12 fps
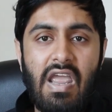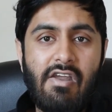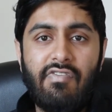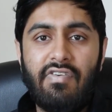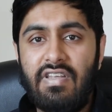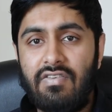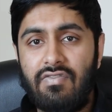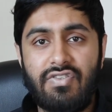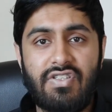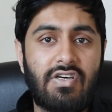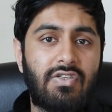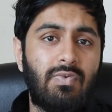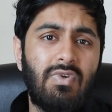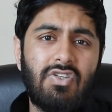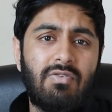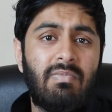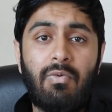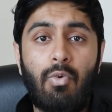Everything ticks for Chelsea. We
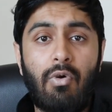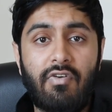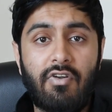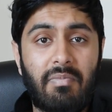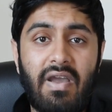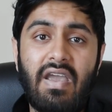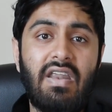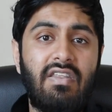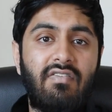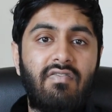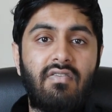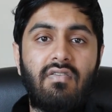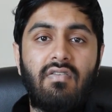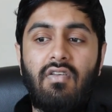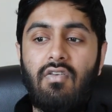shouldn't be worried about anything.